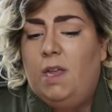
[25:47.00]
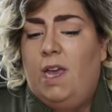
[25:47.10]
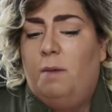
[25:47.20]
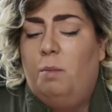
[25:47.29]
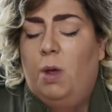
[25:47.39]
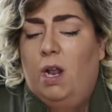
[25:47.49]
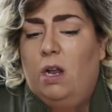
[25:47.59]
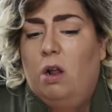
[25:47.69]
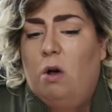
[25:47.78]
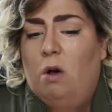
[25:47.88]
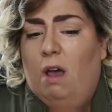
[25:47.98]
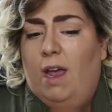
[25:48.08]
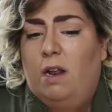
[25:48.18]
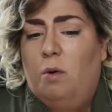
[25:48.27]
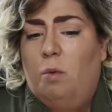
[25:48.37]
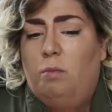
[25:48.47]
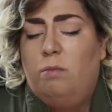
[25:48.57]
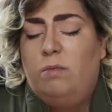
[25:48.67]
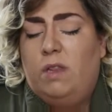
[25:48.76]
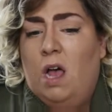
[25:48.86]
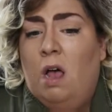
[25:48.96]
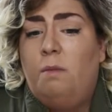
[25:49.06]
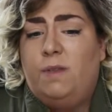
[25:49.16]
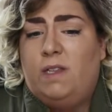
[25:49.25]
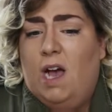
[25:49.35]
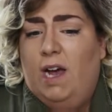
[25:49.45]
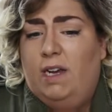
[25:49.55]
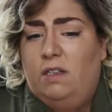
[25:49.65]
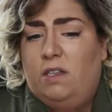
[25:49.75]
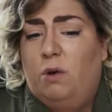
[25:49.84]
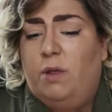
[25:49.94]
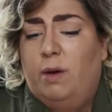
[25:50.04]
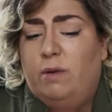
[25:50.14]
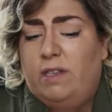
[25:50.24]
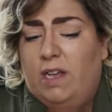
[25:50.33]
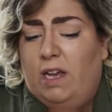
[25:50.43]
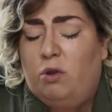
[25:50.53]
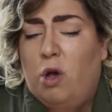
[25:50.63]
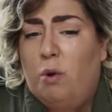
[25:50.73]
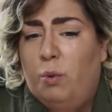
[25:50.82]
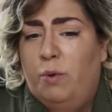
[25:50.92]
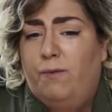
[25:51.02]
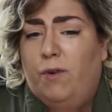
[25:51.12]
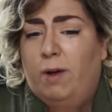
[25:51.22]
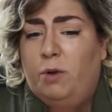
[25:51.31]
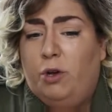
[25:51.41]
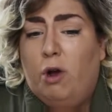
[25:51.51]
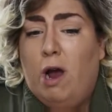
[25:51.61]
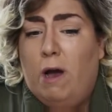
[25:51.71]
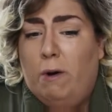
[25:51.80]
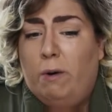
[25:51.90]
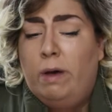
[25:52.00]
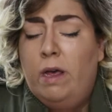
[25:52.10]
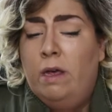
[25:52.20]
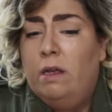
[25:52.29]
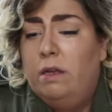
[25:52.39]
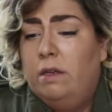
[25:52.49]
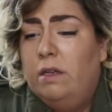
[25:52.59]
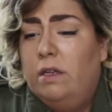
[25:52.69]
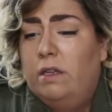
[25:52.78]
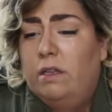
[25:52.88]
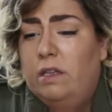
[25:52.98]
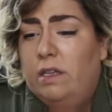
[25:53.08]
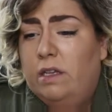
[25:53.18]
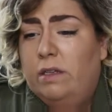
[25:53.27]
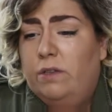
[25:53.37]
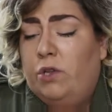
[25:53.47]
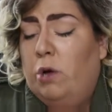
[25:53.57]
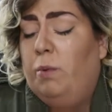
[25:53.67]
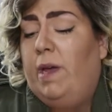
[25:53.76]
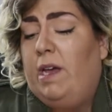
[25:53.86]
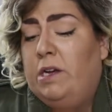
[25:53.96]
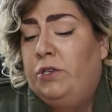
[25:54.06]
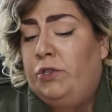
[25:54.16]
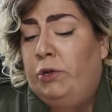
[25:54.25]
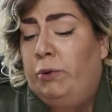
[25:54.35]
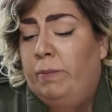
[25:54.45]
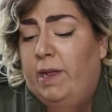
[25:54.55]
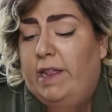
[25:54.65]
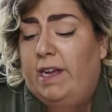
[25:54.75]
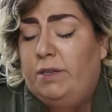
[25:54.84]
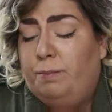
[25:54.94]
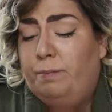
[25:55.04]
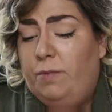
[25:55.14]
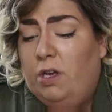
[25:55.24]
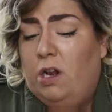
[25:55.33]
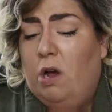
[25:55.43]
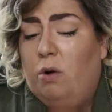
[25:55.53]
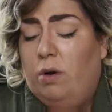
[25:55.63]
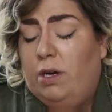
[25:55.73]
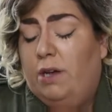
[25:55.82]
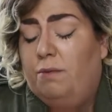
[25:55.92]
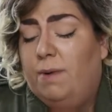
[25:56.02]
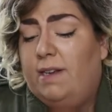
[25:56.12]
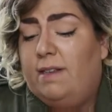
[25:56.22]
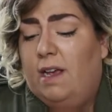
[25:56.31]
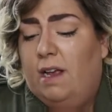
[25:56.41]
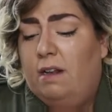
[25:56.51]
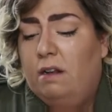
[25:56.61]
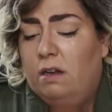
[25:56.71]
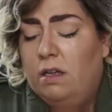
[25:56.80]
implanted on the hump side, so there was like no room for him to grow. So we could assume that that's, a good reason.